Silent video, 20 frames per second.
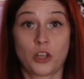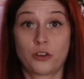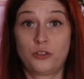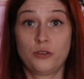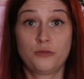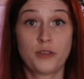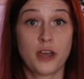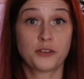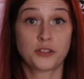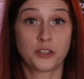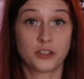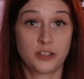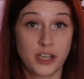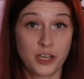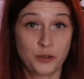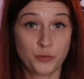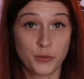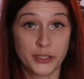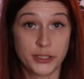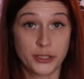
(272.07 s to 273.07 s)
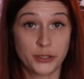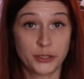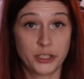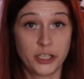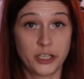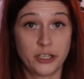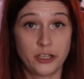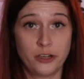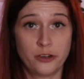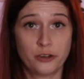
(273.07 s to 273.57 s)
2010 was
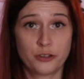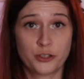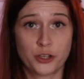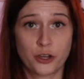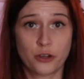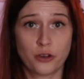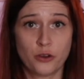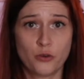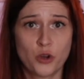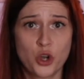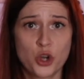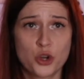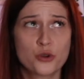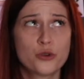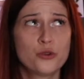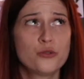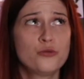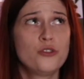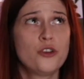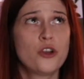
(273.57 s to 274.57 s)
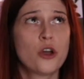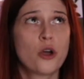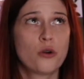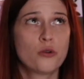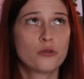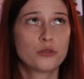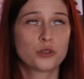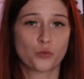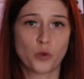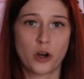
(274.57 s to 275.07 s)
13 years ago. Who
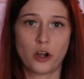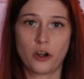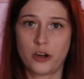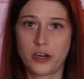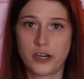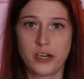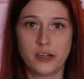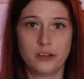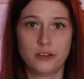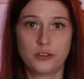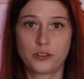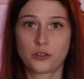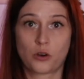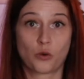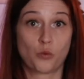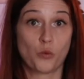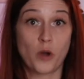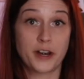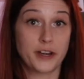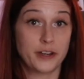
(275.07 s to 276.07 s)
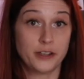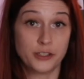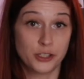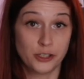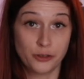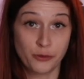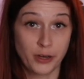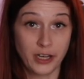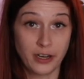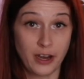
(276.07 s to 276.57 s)
knows where he is or what he's
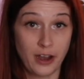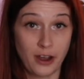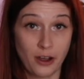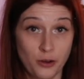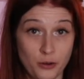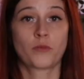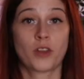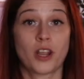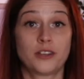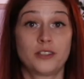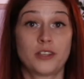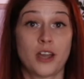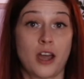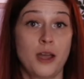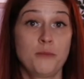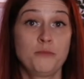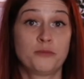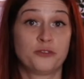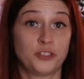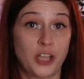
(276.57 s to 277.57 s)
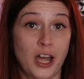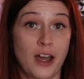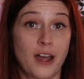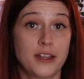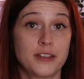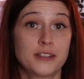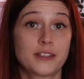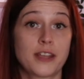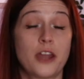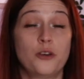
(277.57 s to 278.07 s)
doing now? Time
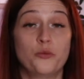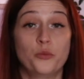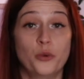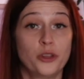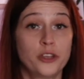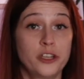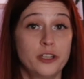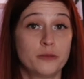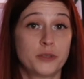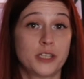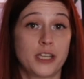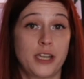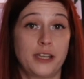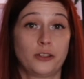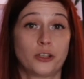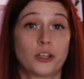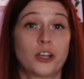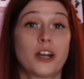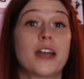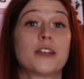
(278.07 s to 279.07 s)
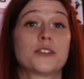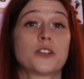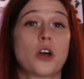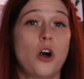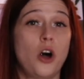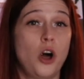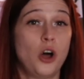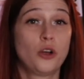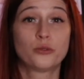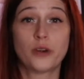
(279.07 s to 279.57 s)
flies, and William Taylor has
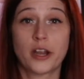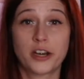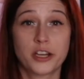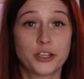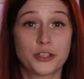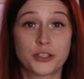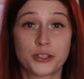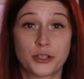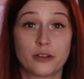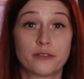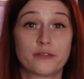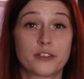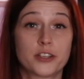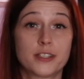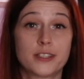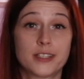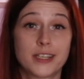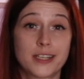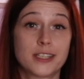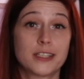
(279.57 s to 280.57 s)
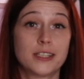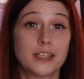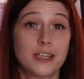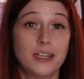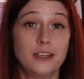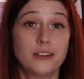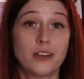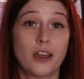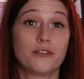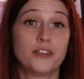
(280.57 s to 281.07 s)
already served
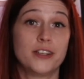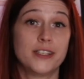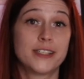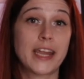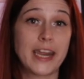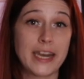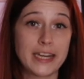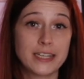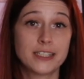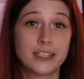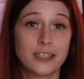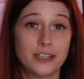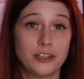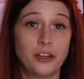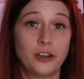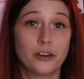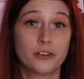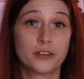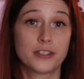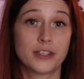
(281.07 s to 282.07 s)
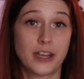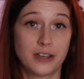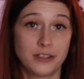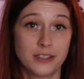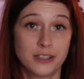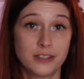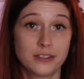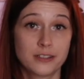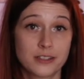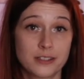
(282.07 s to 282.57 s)
16 of his 18 year
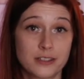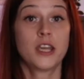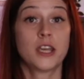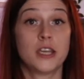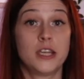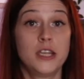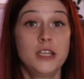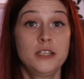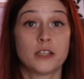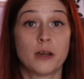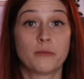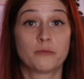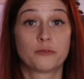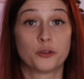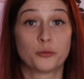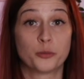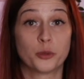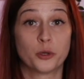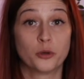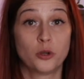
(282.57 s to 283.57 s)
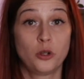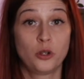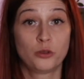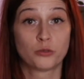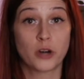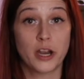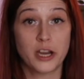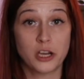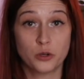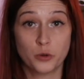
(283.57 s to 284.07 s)
sentence. He's up for parole
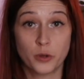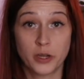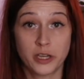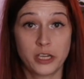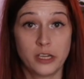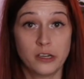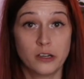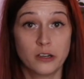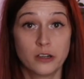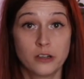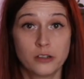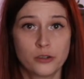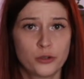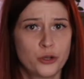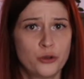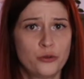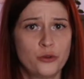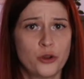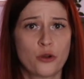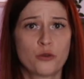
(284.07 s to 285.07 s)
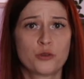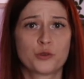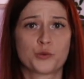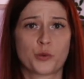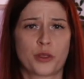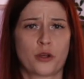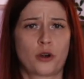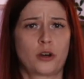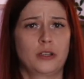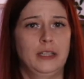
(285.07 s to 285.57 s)
right quick here. Who knows,
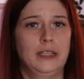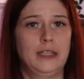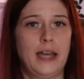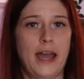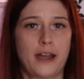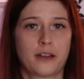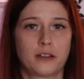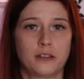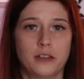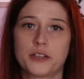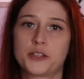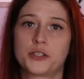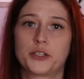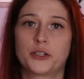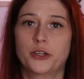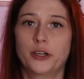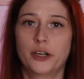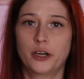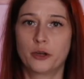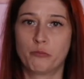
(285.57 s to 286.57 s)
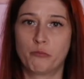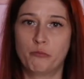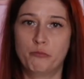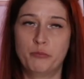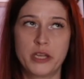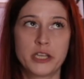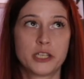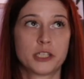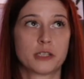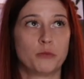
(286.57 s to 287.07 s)
with our lackluster and
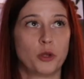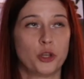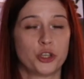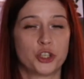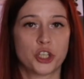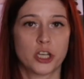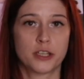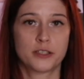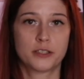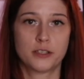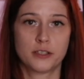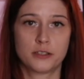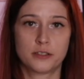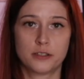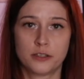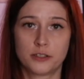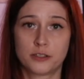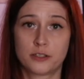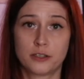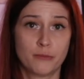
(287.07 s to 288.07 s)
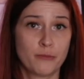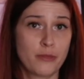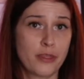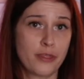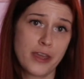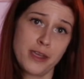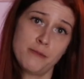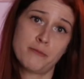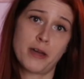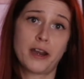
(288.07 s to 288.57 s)
abysmal justice system,
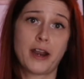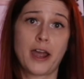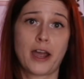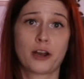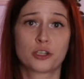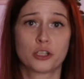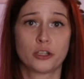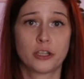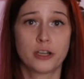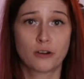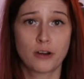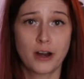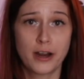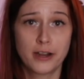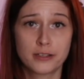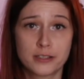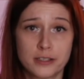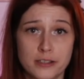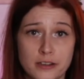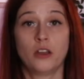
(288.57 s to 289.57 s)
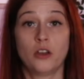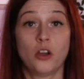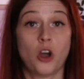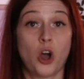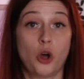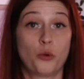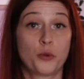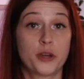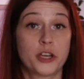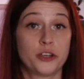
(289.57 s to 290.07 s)
they might actually grant it
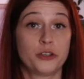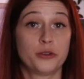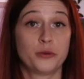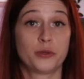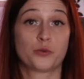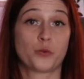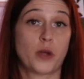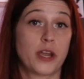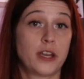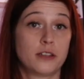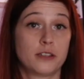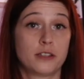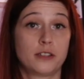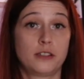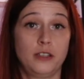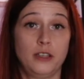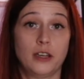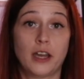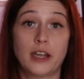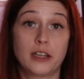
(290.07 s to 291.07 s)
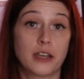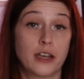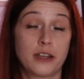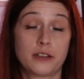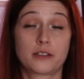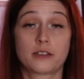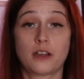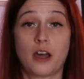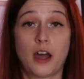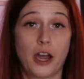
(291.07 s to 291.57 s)
all we can do is wait and see, I
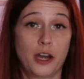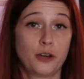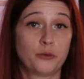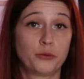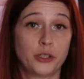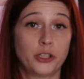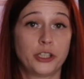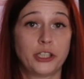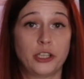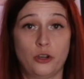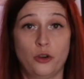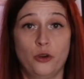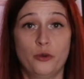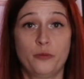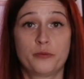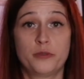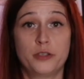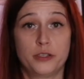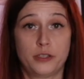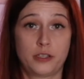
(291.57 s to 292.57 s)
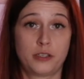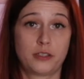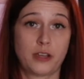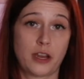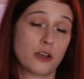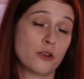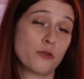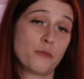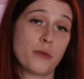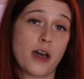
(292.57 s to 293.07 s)
guess. I really hope this
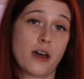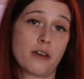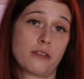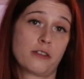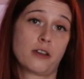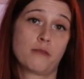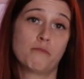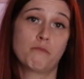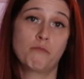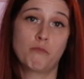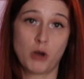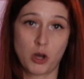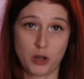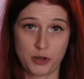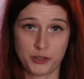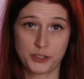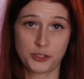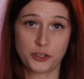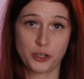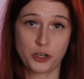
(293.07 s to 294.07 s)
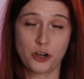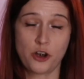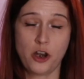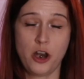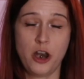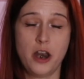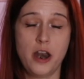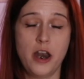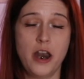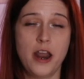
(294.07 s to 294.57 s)
psychopathic monster
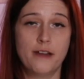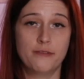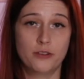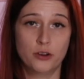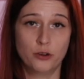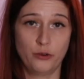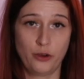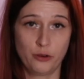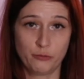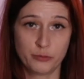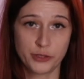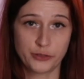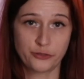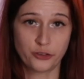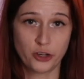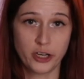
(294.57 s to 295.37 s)
never roams free